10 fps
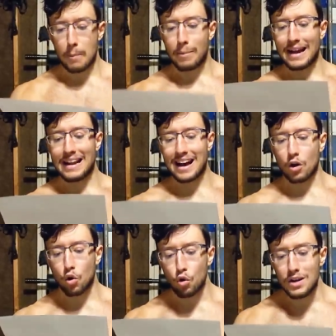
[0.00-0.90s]
by
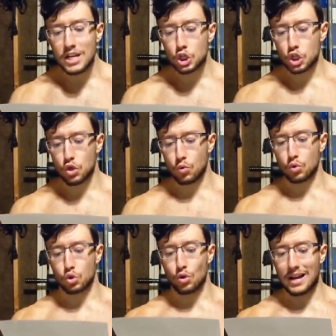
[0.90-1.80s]
la
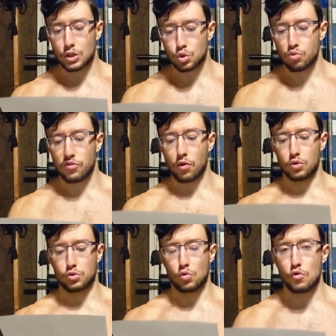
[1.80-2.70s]
religion de la
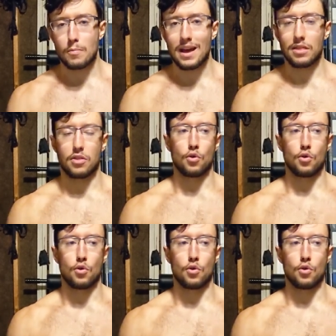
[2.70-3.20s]
souffrance humaine,